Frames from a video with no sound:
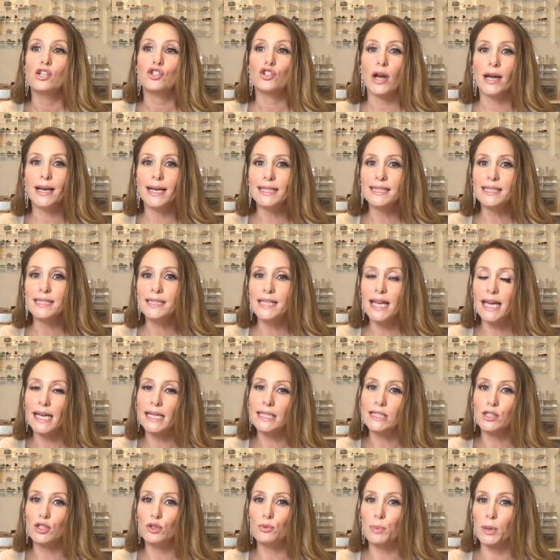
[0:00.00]
Try not to take
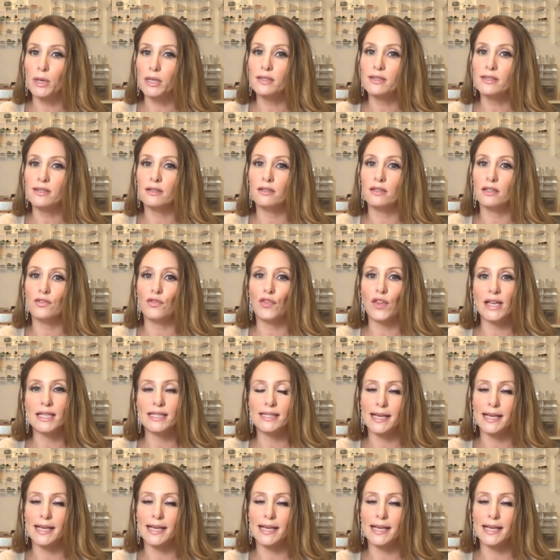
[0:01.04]
it too personal if they